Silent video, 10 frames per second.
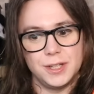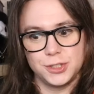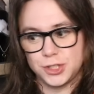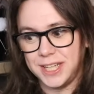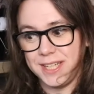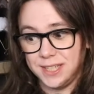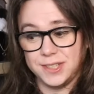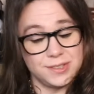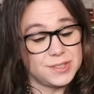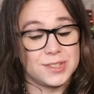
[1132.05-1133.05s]

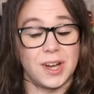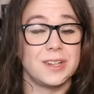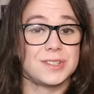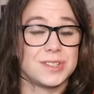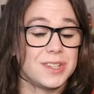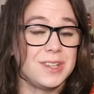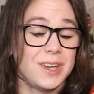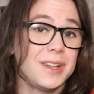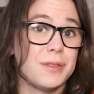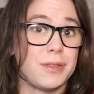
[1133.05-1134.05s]
she starts to
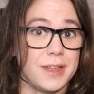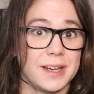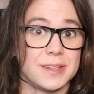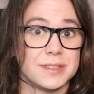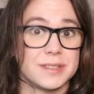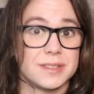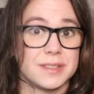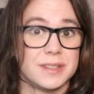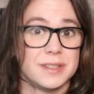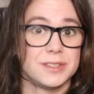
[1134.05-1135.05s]
learn things.